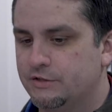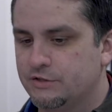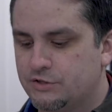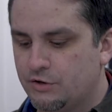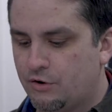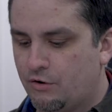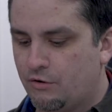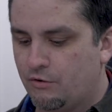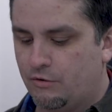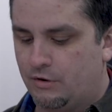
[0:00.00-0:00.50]

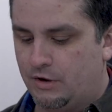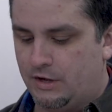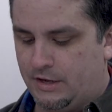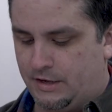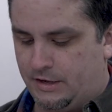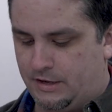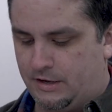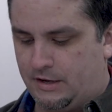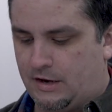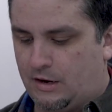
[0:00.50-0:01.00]
So
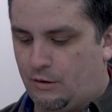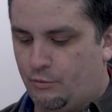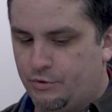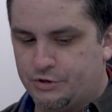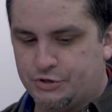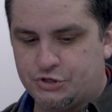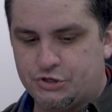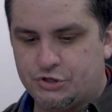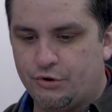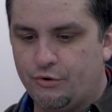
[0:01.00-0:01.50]
I want
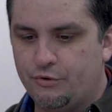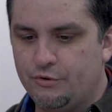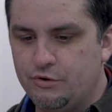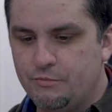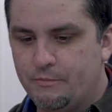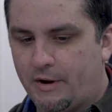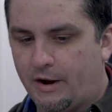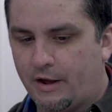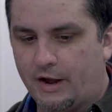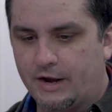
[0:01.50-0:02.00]
to show
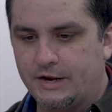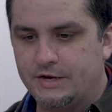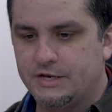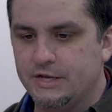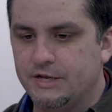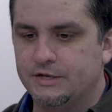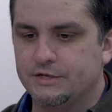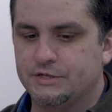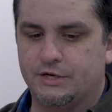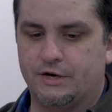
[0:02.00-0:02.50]
you my
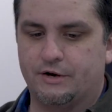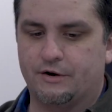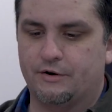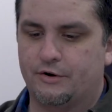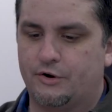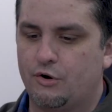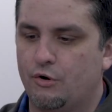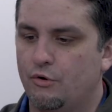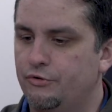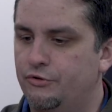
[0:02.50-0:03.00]
ideas here
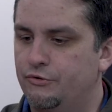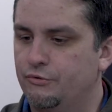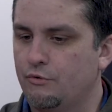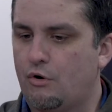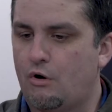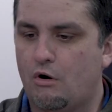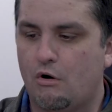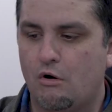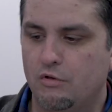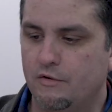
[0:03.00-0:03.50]
and go through
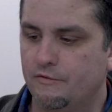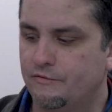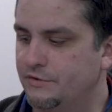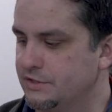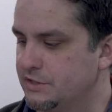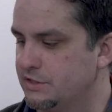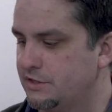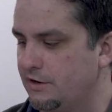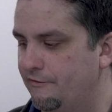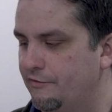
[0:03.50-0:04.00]
all of the
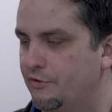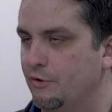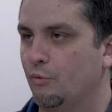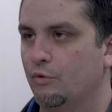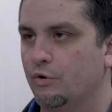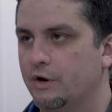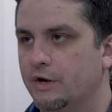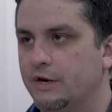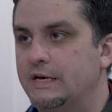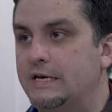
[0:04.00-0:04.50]
stuff that
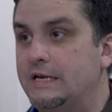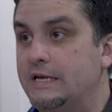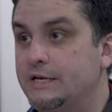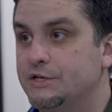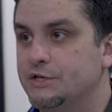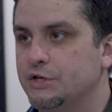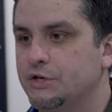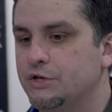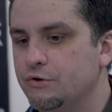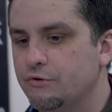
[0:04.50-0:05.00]
we're going to
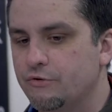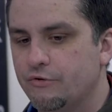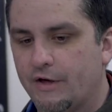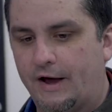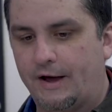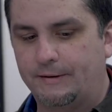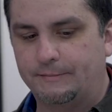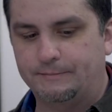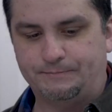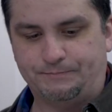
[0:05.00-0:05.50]
need to do
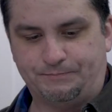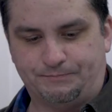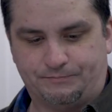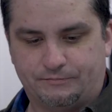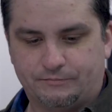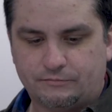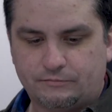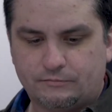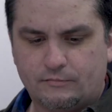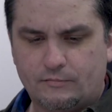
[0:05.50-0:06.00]
that.
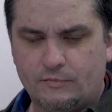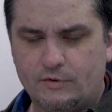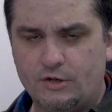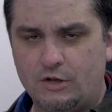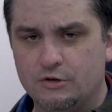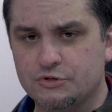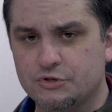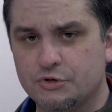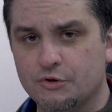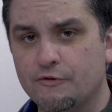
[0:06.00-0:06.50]

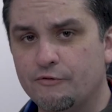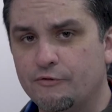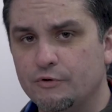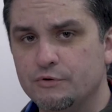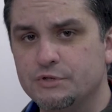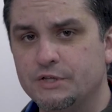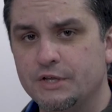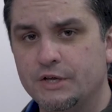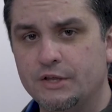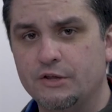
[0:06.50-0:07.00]
So the
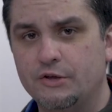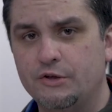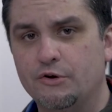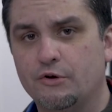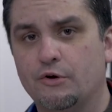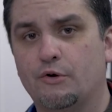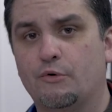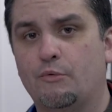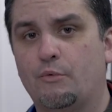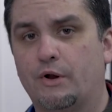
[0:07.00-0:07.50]
first thing that
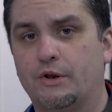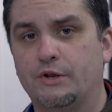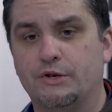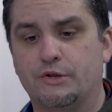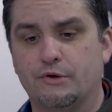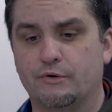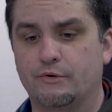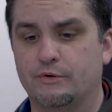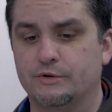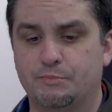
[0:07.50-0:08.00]
you're going to want
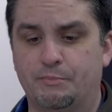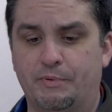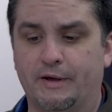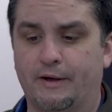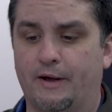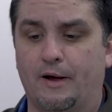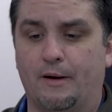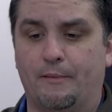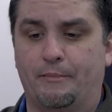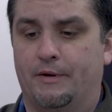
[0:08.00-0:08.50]
to do is
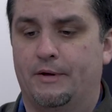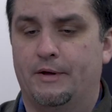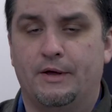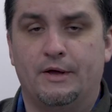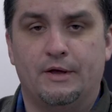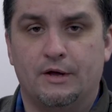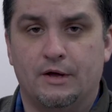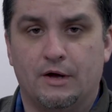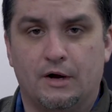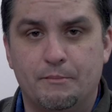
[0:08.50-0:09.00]
pick up
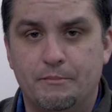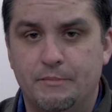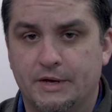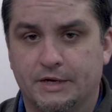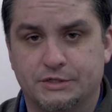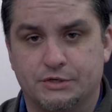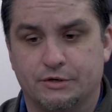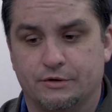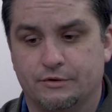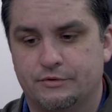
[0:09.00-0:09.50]
a
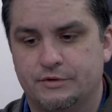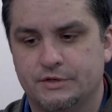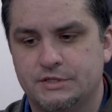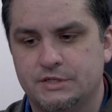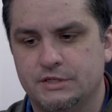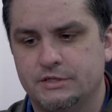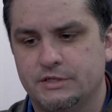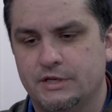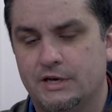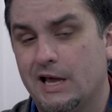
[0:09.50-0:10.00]
mixer.
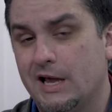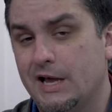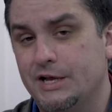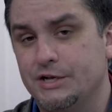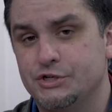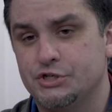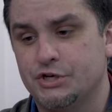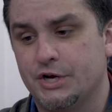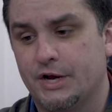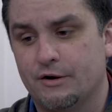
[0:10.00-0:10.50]
This is an
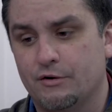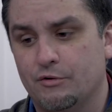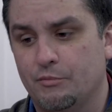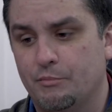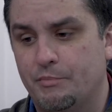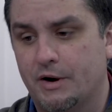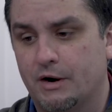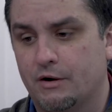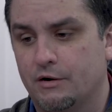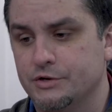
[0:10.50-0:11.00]

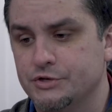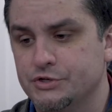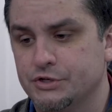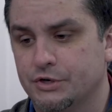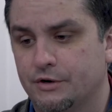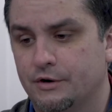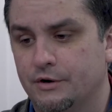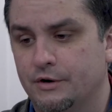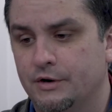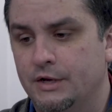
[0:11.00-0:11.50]
8-channel
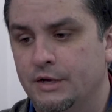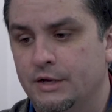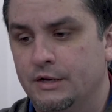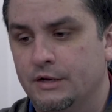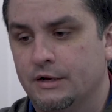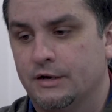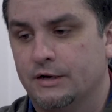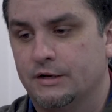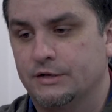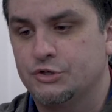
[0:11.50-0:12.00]
Behringer
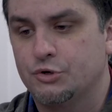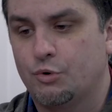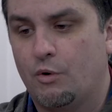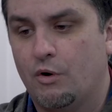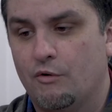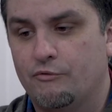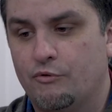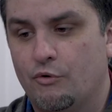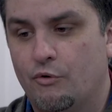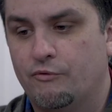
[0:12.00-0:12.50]

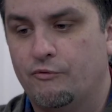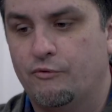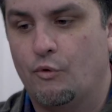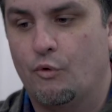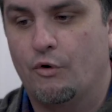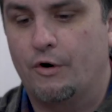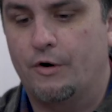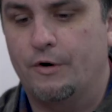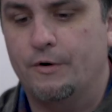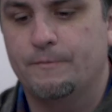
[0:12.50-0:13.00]

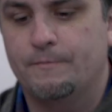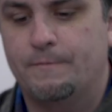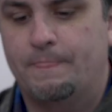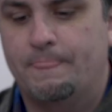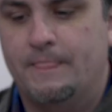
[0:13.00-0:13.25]
1204.